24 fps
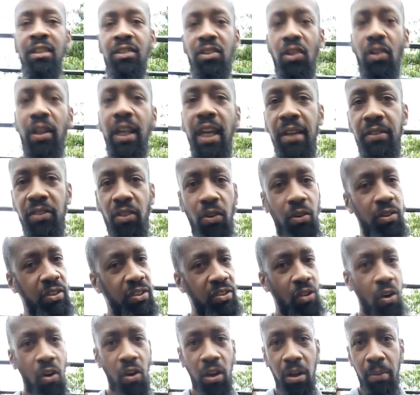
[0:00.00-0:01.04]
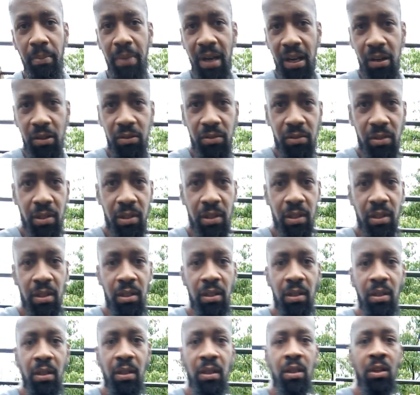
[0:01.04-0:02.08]
so yeah, so it's all about
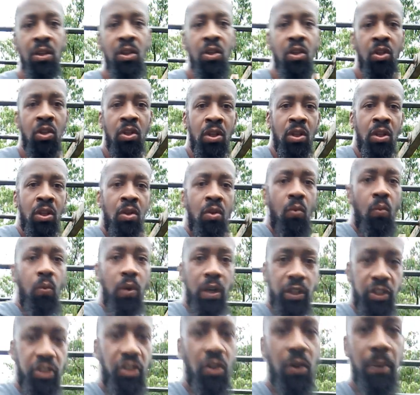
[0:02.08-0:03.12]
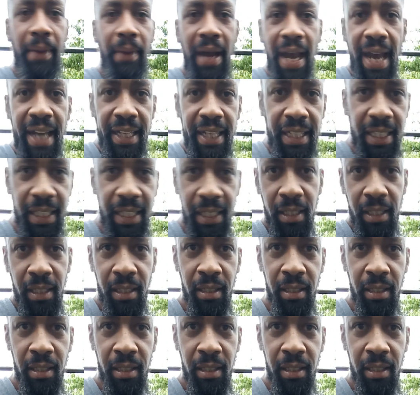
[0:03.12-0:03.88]
what your body